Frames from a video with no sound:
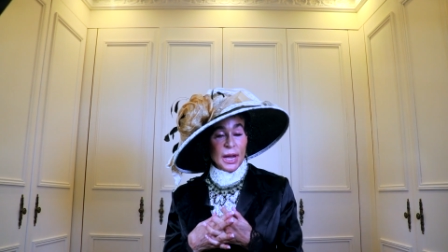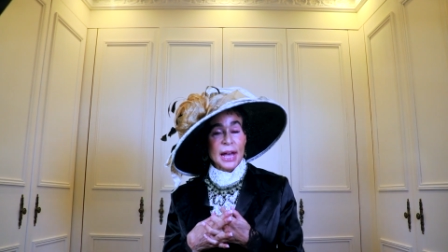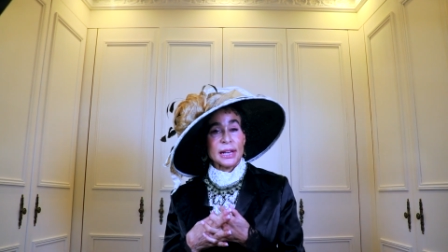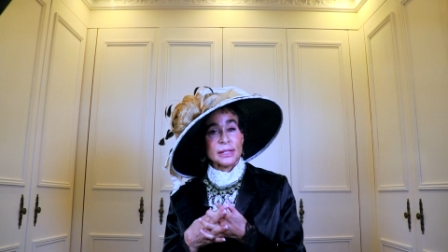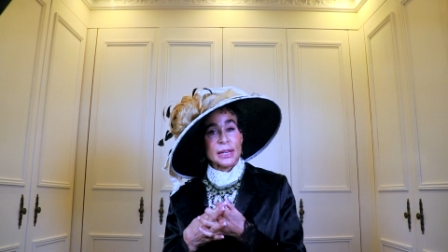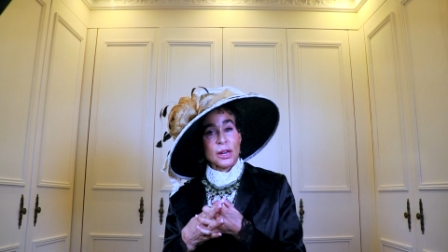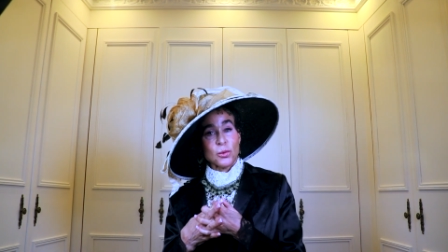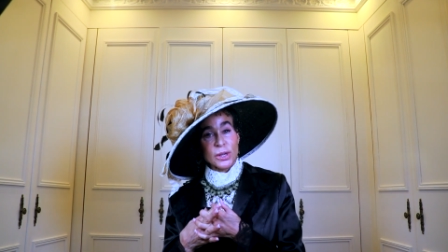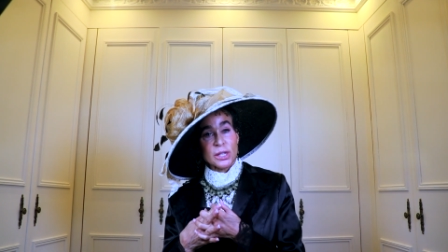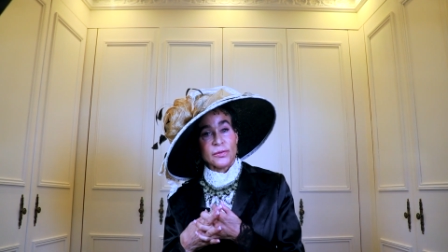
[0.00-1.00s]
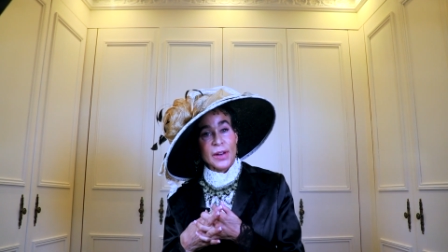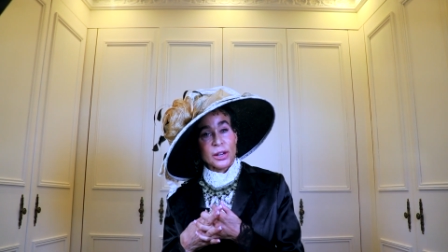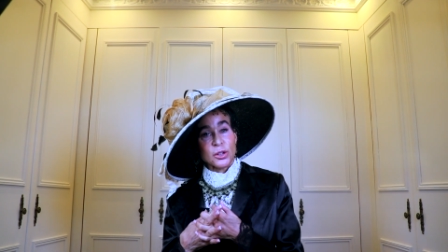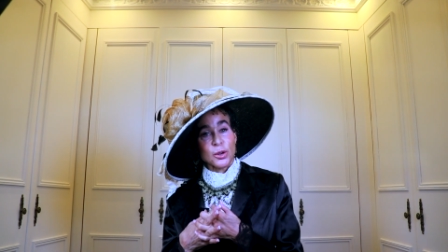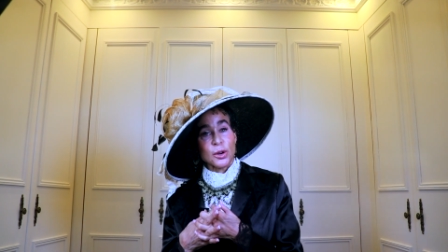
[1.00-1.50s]
as a risk
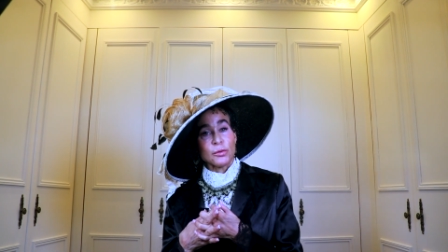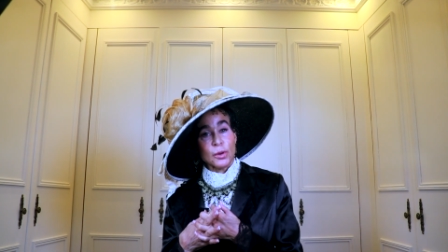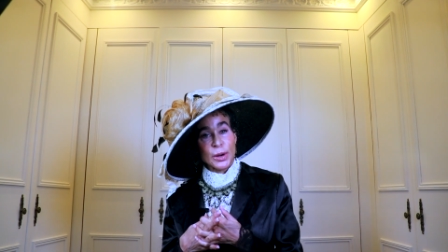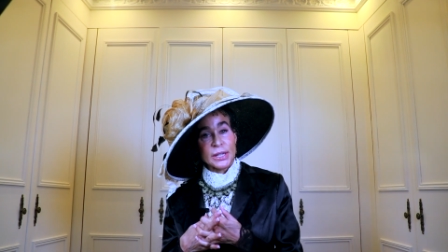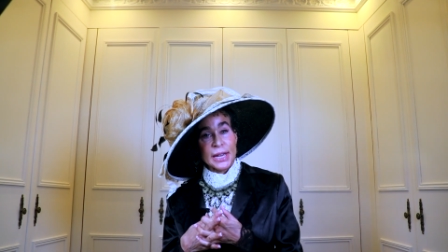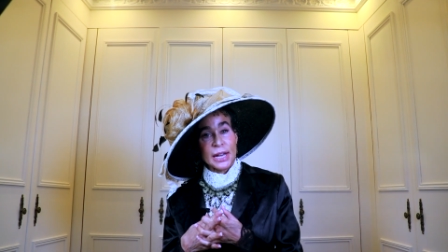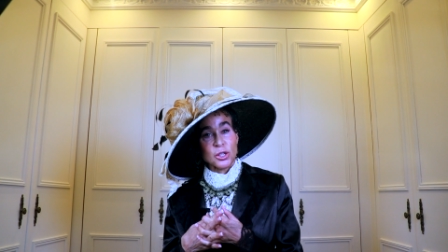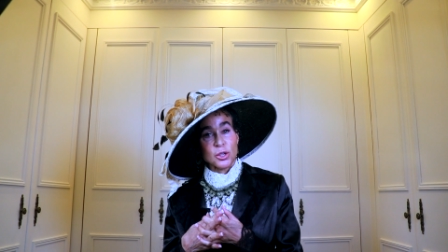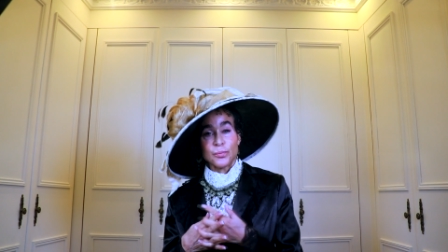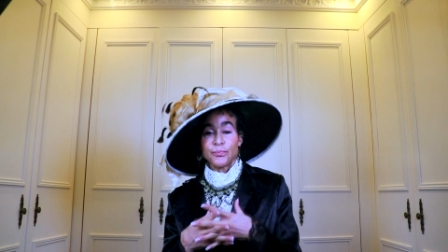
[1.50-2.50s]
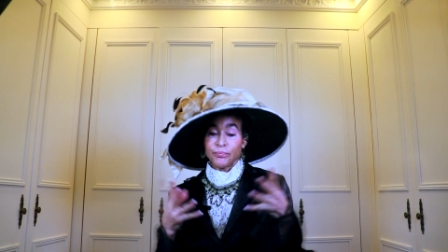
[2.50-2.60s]
factor for breast cancer.